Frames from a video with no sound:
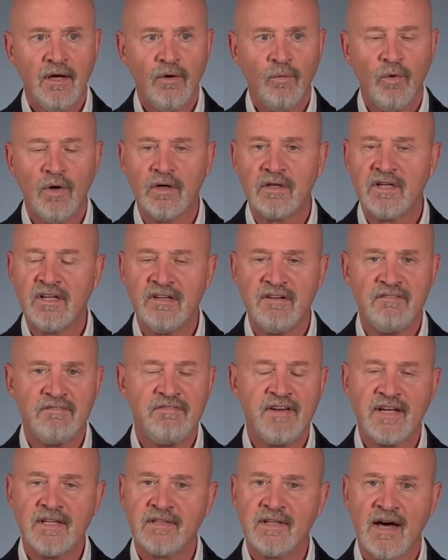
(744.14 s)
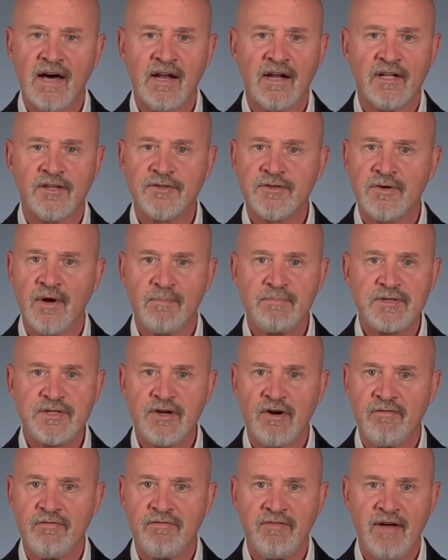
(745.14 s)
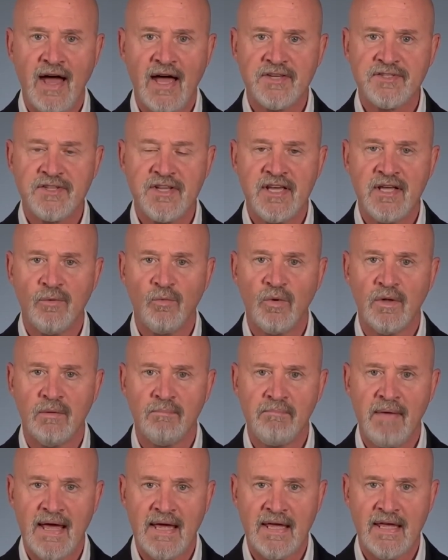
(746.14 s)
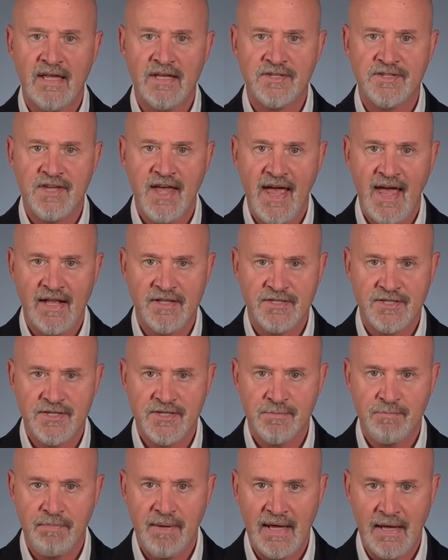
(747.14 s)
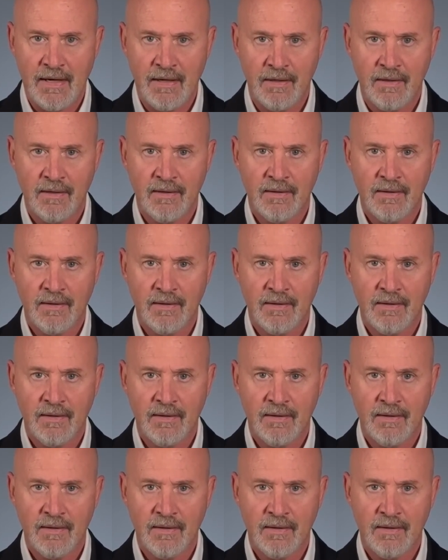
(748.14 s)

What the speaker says: will convict Donald Trump so fast it will make his head spin.